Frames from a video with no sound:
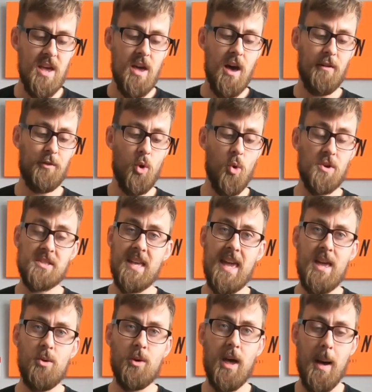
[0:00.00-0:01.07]
Of course, the
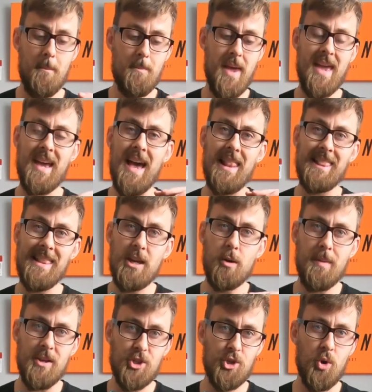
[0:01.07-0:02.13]
heel cup being a little
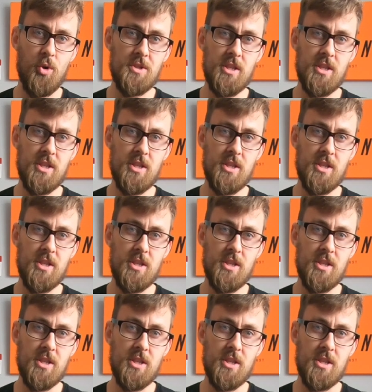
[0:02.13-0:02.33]
bit shorter